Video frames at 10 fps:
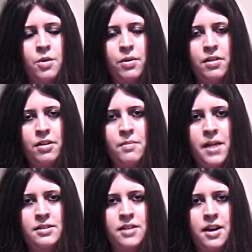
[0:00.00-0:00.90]
with him
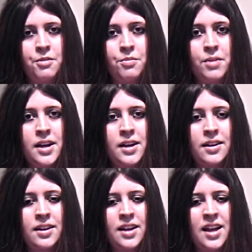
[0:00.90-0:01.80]
outside the ring,
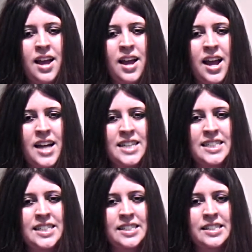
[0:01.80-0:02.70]

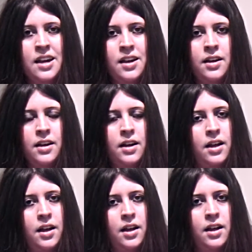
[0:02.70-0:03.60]
and
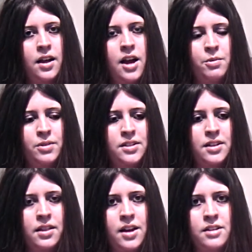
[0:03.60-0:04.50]
I don't really
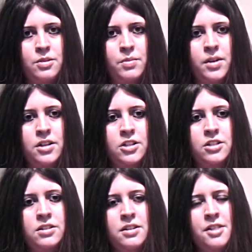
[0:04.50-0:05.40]
dig that too
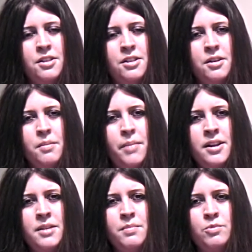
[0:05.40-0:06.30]
much. Nothing about
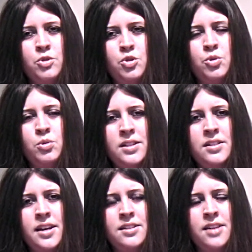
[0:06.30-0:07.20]
him truly
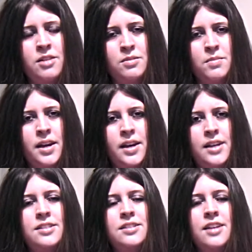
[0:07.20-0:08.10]
stands out to
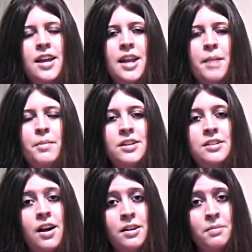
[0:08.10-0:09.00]
me, and I'm not
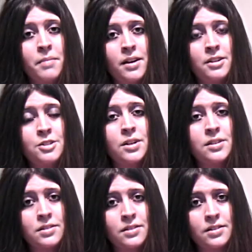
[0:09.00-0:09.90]
talking about his
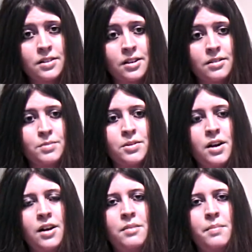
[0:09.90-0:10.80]
wrestling skills, I'm
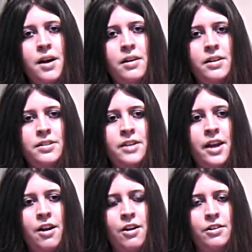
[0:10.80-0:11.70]
talking about his
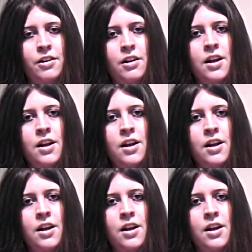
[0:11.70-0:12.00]
character.